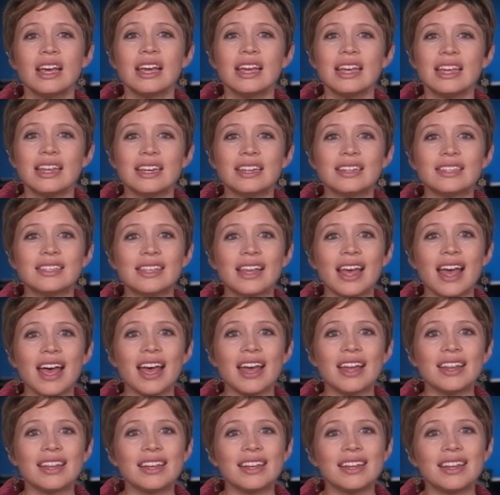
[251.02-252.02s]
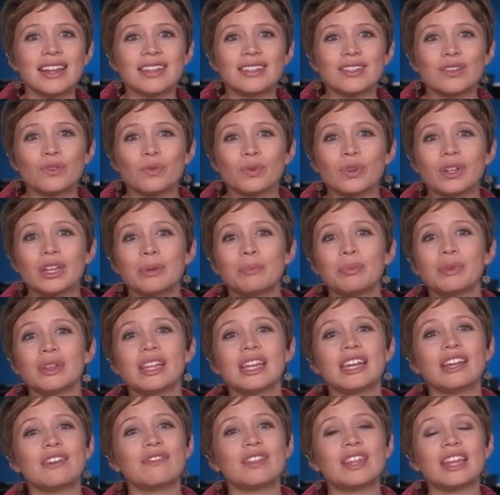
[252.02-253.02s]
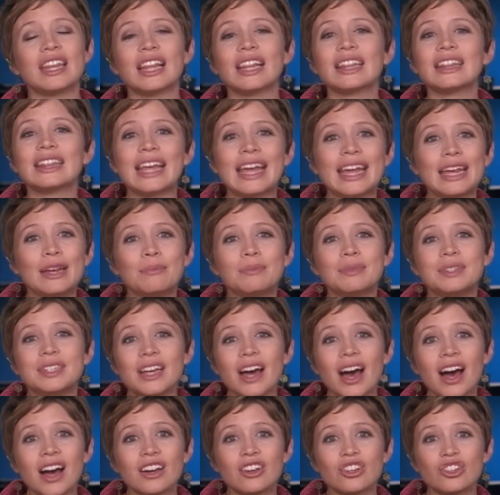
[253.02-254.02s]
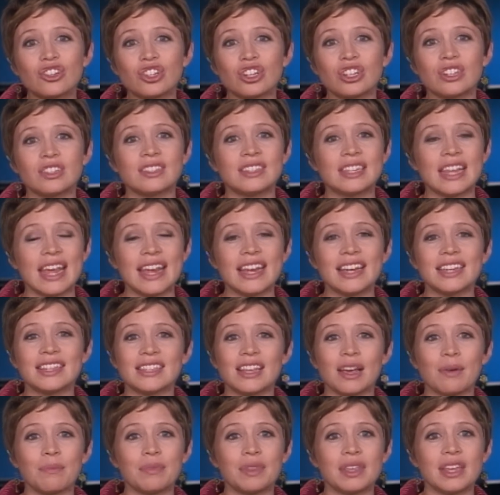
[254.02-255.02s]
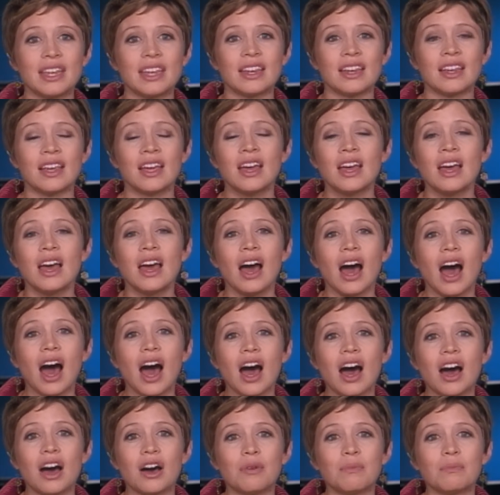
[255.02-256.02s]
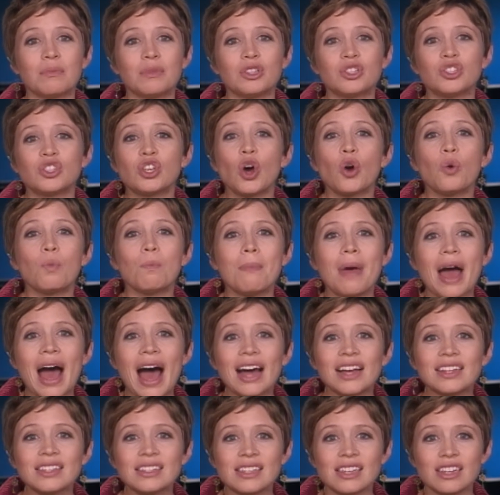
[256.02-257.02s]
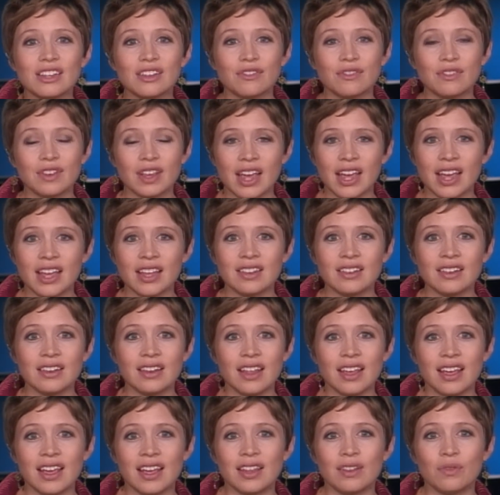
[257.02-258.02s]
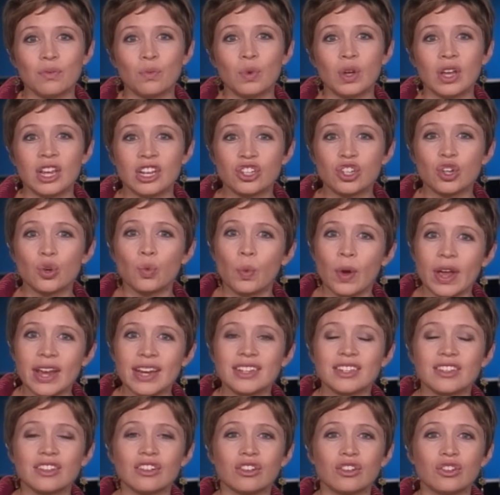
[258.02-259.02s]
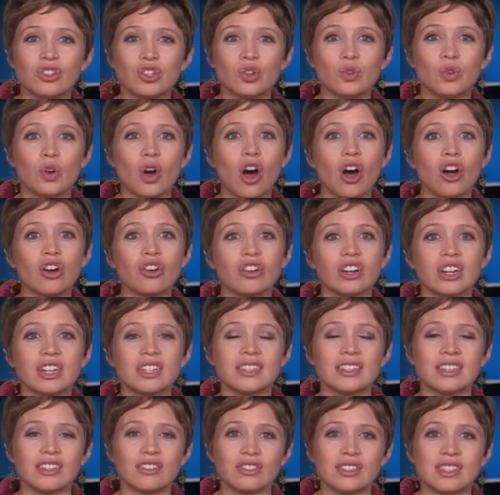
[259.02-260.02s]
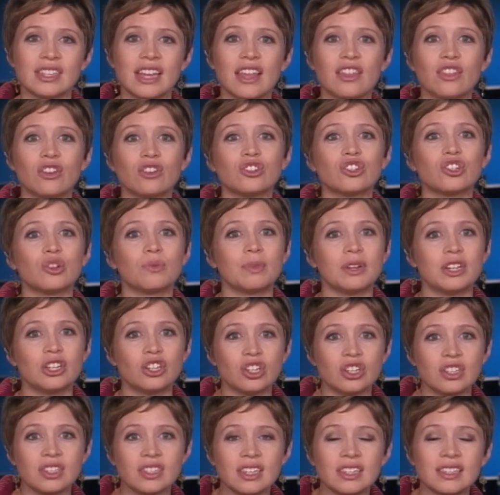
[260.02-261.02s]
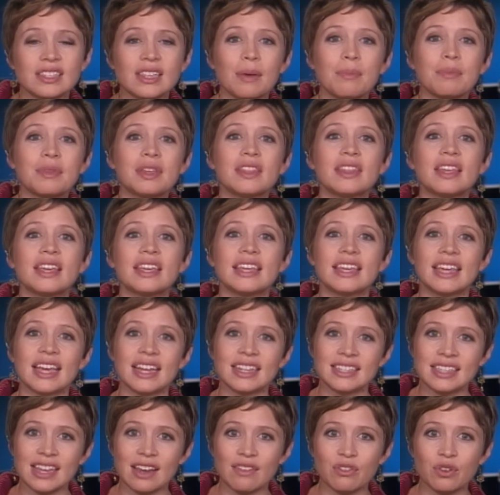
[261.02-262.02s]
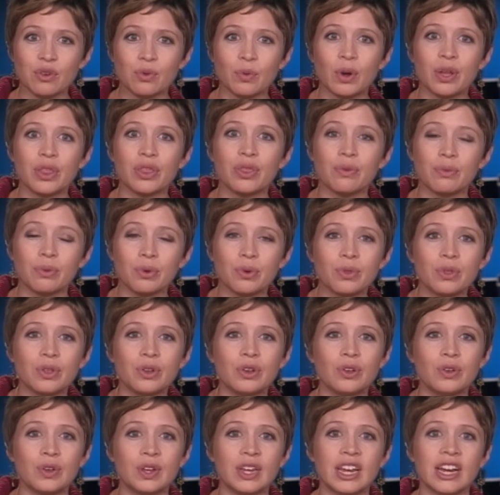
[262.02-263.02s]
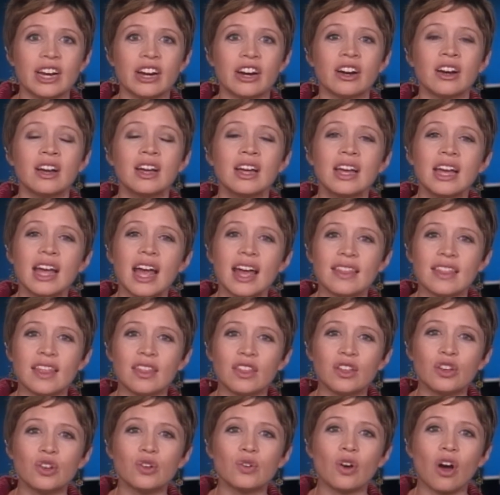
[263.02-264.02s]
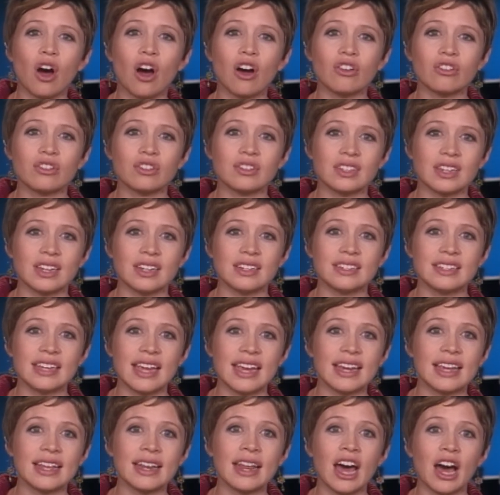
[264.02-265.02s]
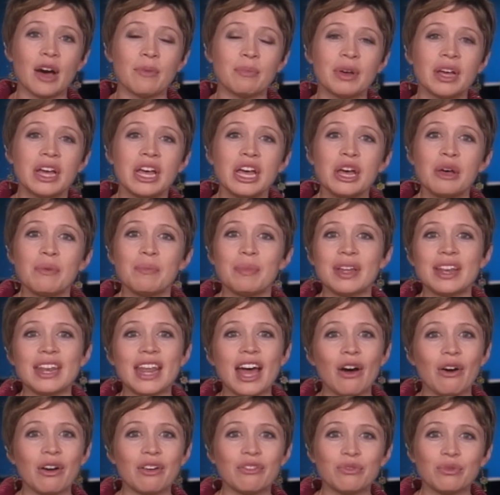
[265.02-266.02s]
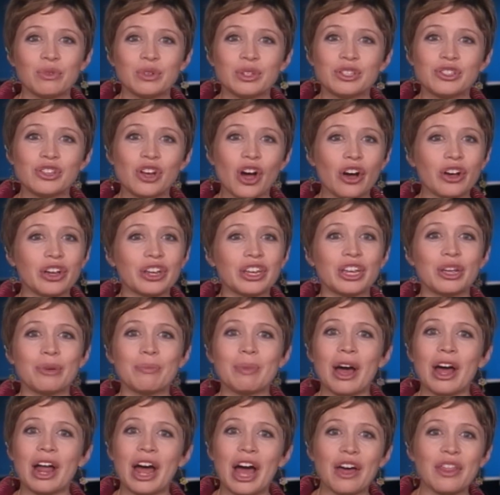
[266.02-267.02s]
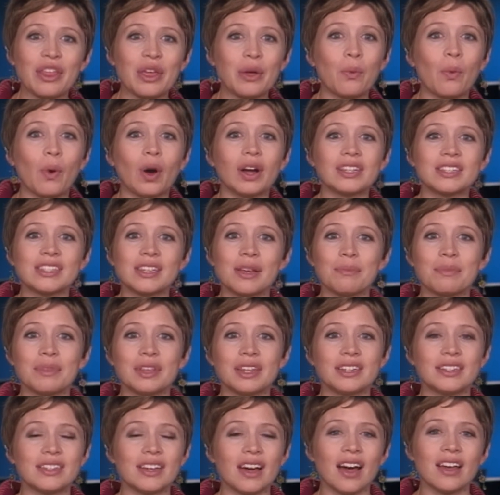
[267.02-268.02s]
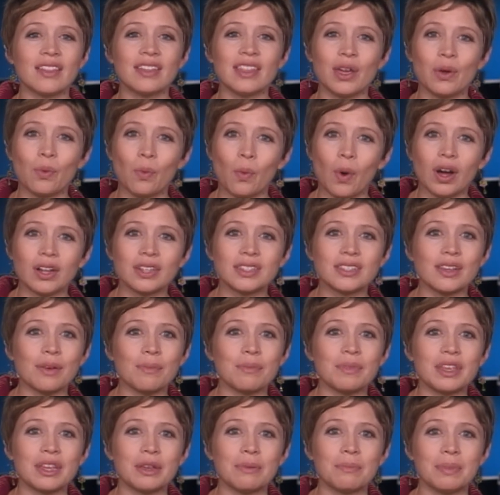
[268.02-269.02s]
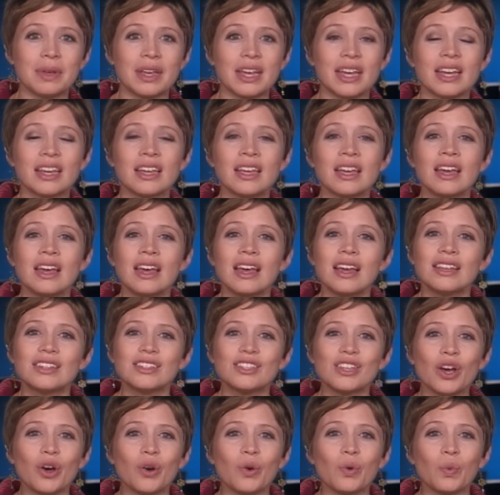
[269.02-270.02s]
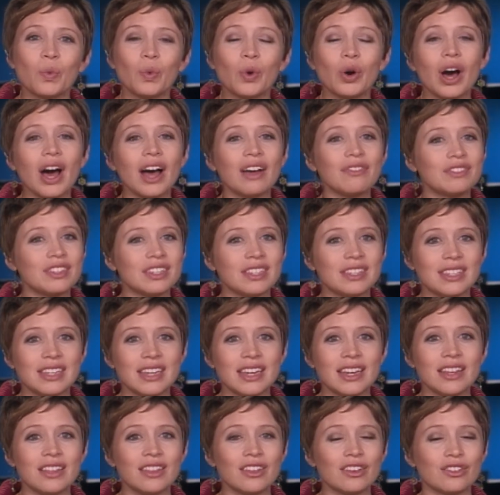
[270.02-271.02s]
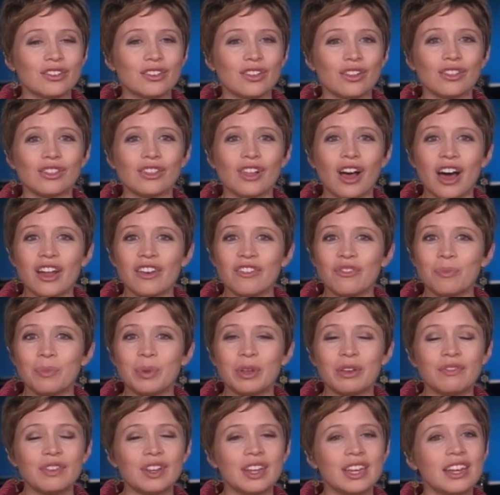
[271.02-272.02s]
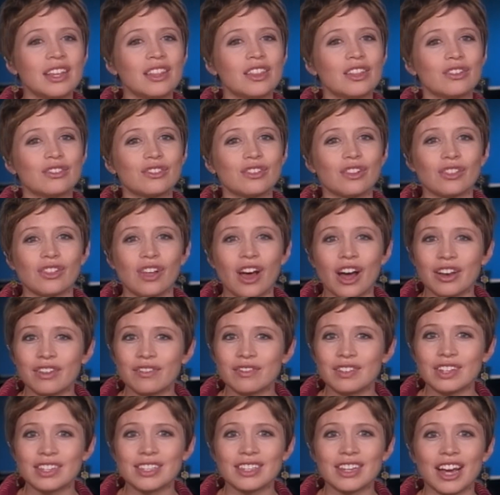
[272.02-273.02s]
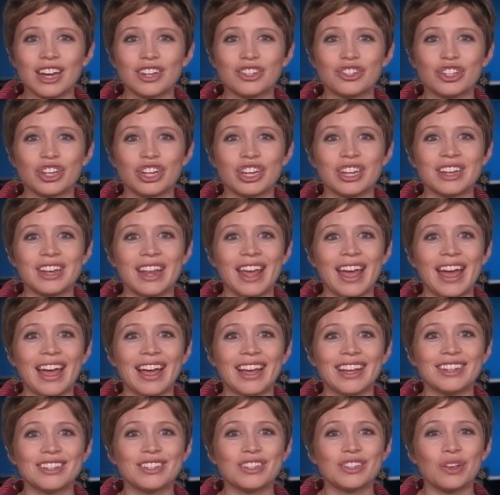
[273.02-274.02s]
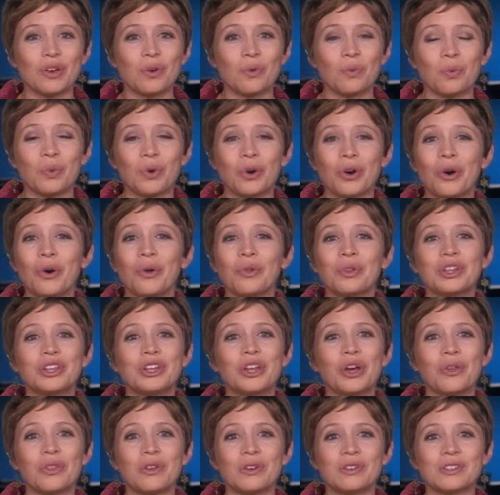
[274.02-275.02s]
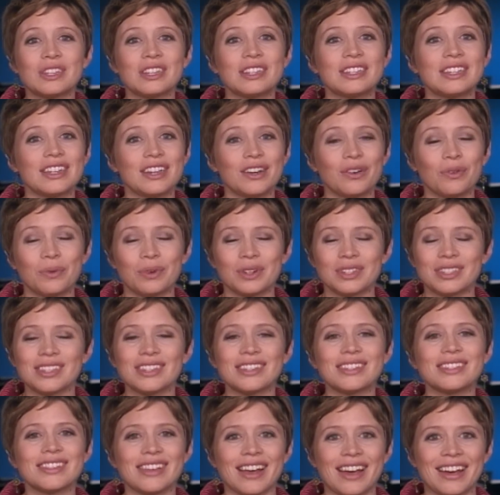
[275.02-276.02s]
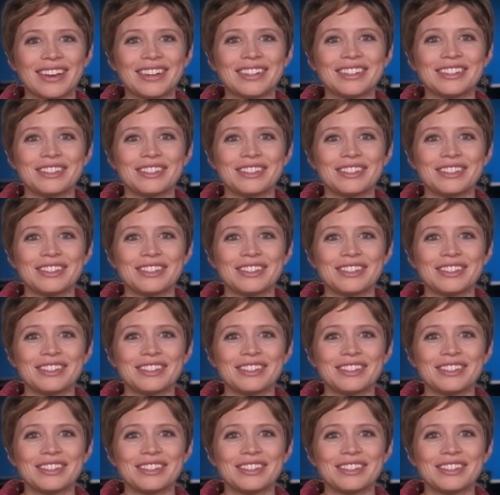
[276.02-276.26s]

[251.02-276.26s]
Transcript: he said he doesn't really believe that a lame duck should take something um, so massive and, and it should wait till a new Congress. Instead, there should be just something that gets everyone through the new year and then the new Congress can take it up. But now everyone's talking about how they want something done, they want something big. So we'll have to see. There's a lot of pivoting, there's a lot of discussion, and we'll only know there's a deal once it's signed.